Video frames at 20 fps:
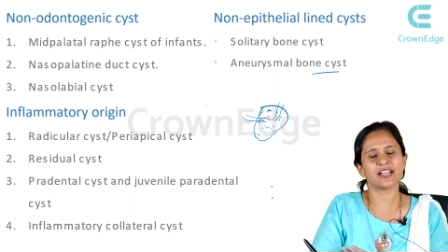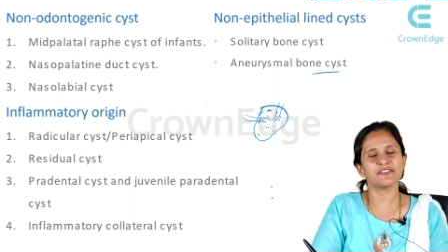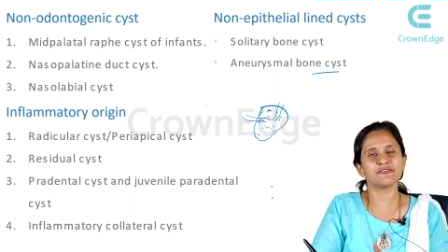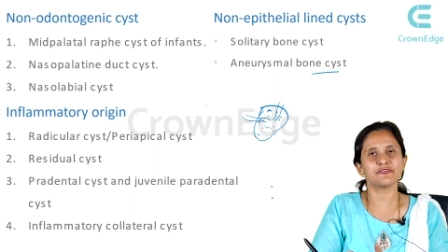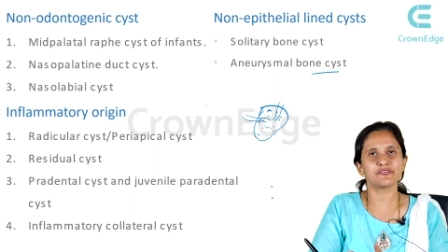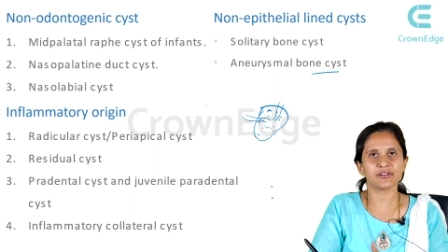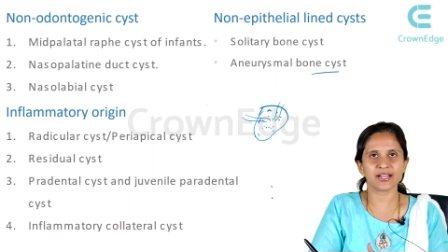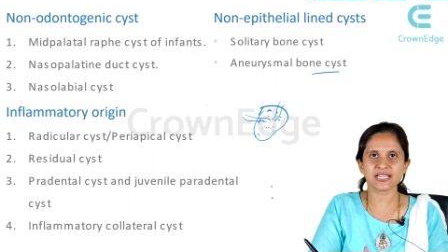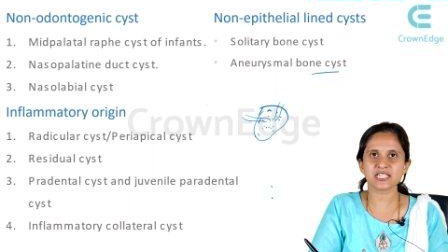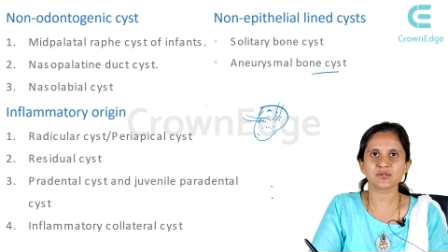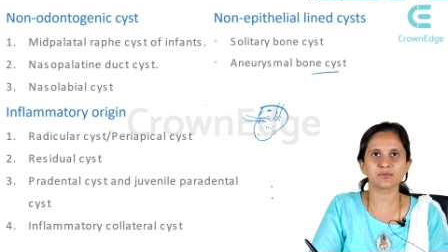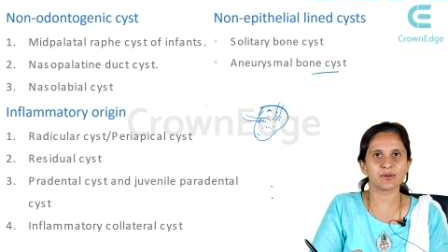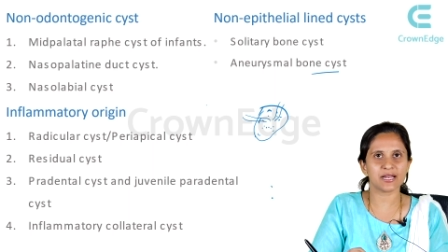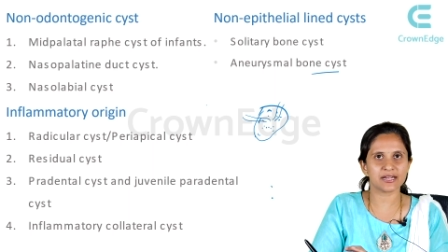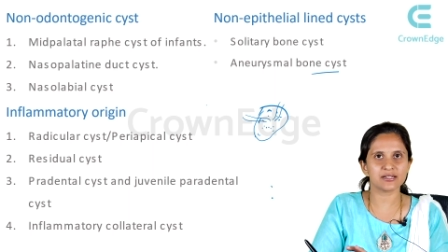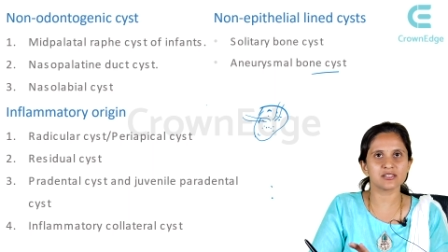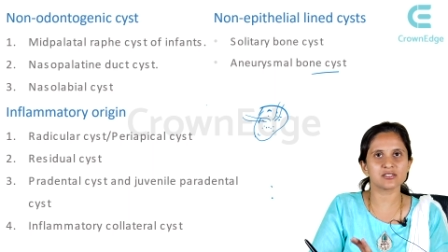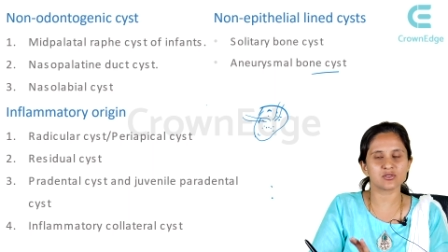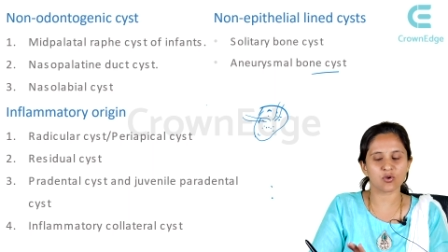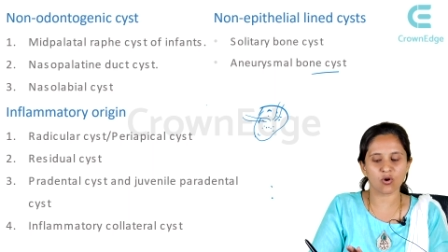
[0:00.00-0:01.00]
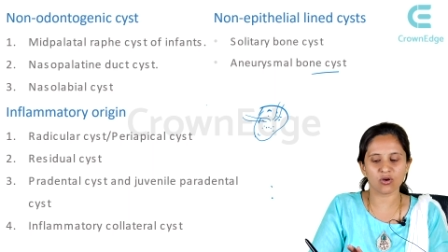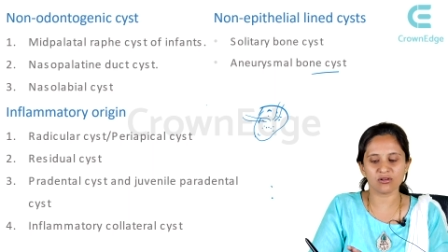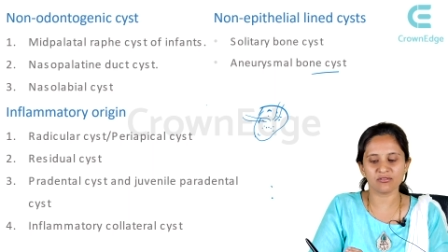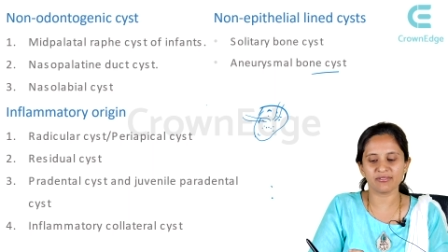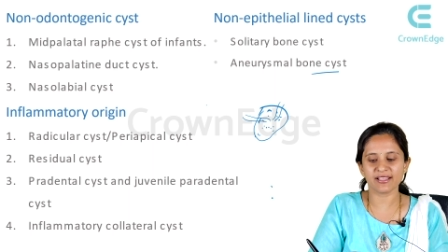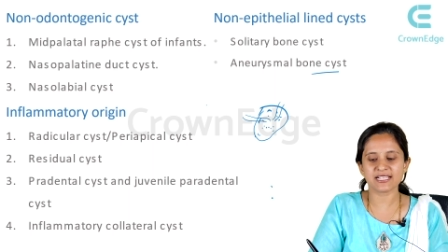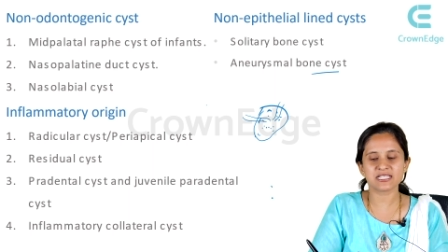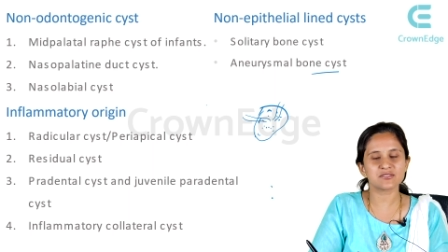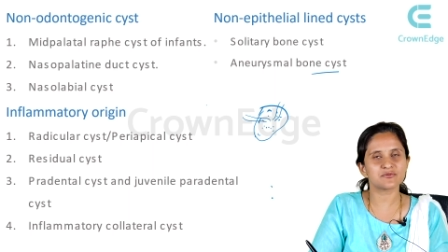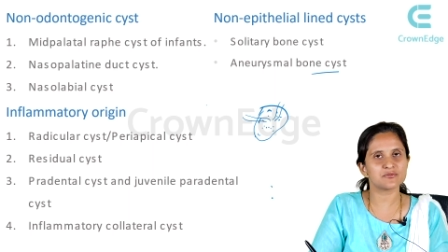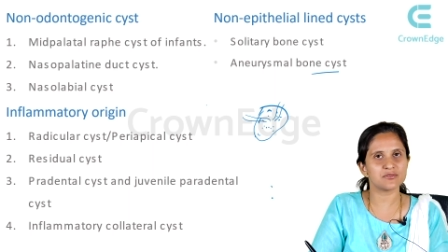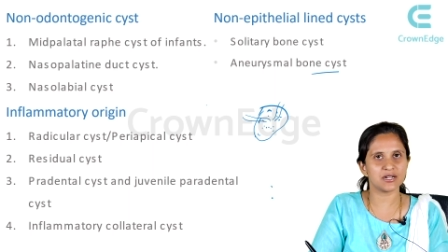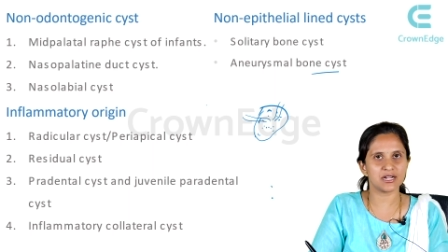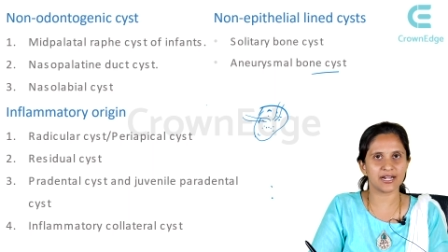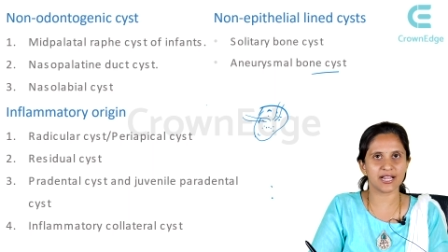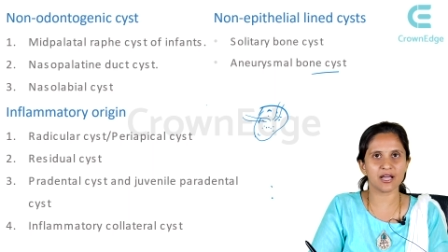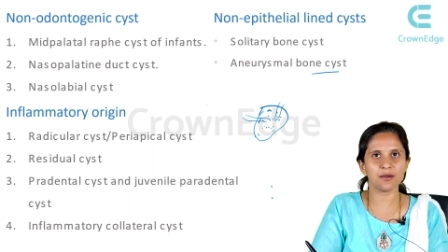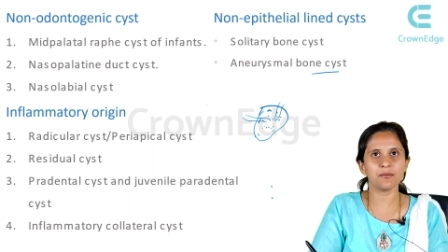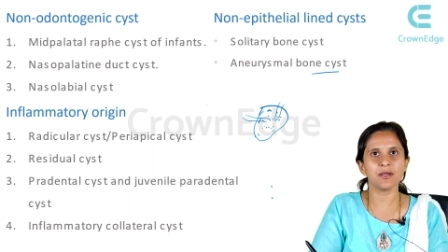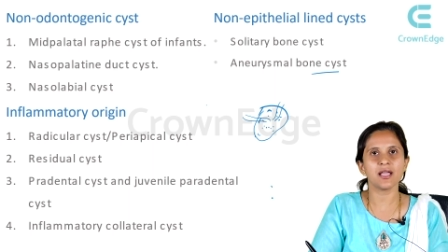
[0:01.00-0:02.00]
and fresh blood is always
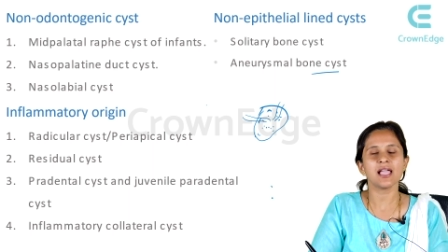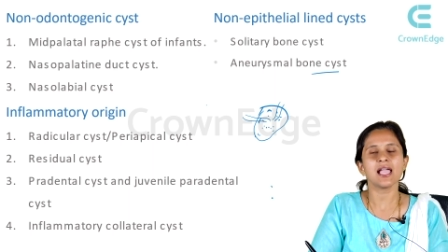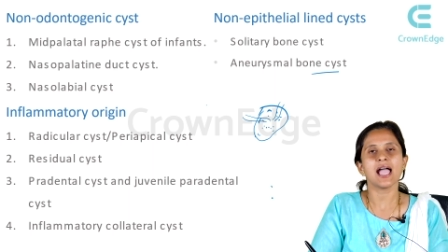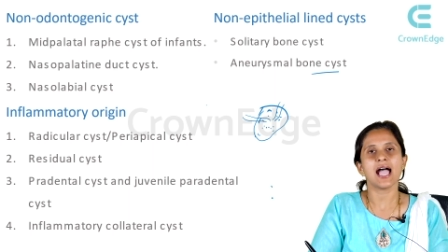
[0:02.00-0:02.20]
filled up,